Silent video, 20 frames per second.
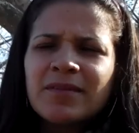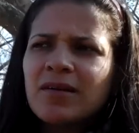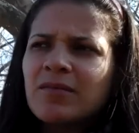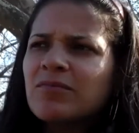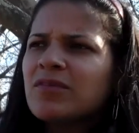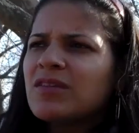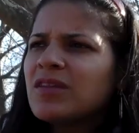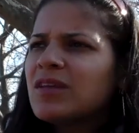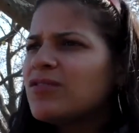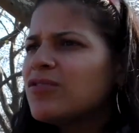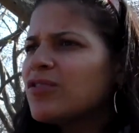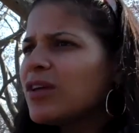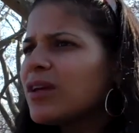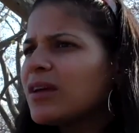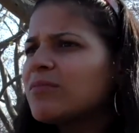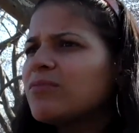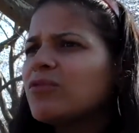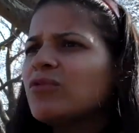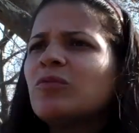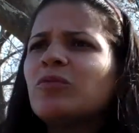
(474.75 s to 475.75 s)
I'm
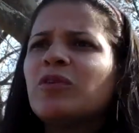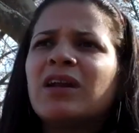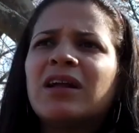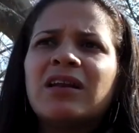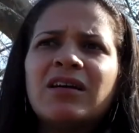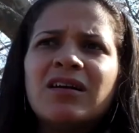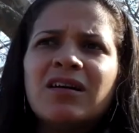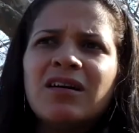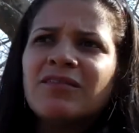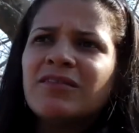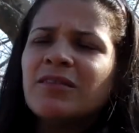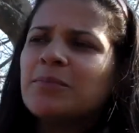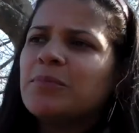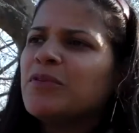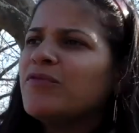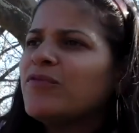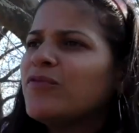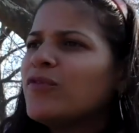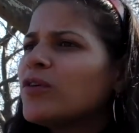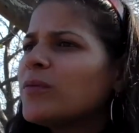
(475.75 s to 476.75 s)
teaching. I'm doing what I love. I'm
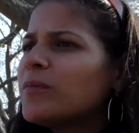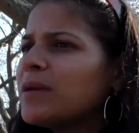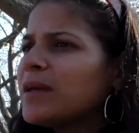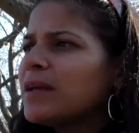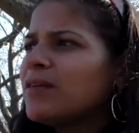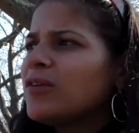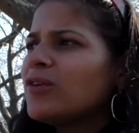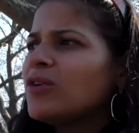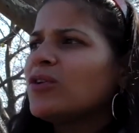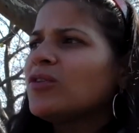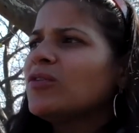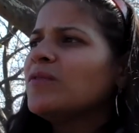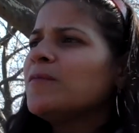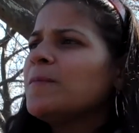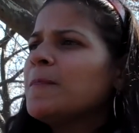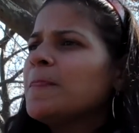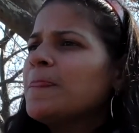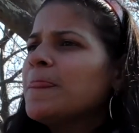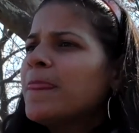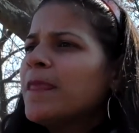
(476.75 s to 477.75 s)
performing,
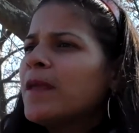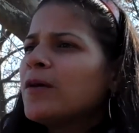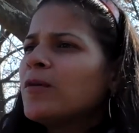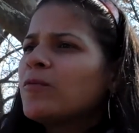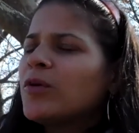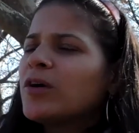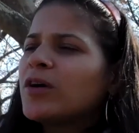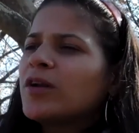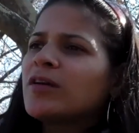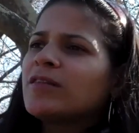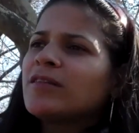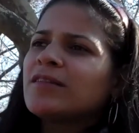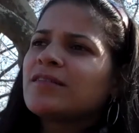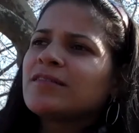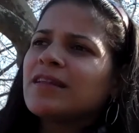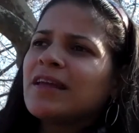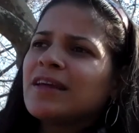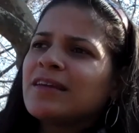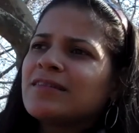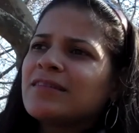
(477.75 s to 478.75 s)
working on
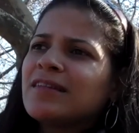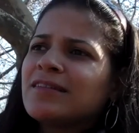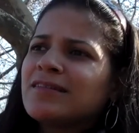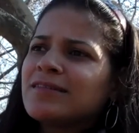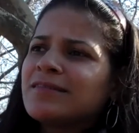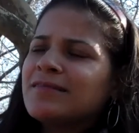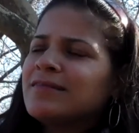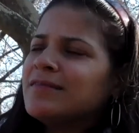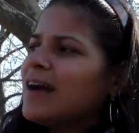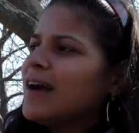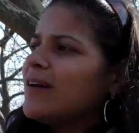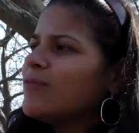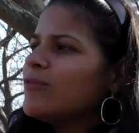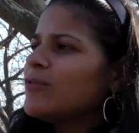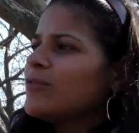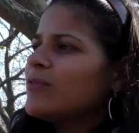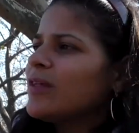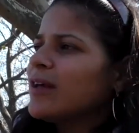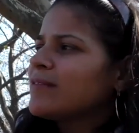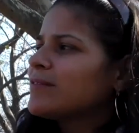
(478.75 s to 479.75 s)
this
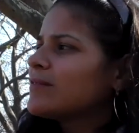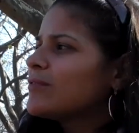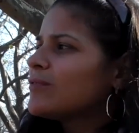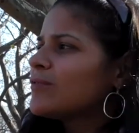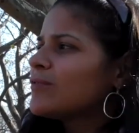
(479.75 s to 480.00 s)
novel that's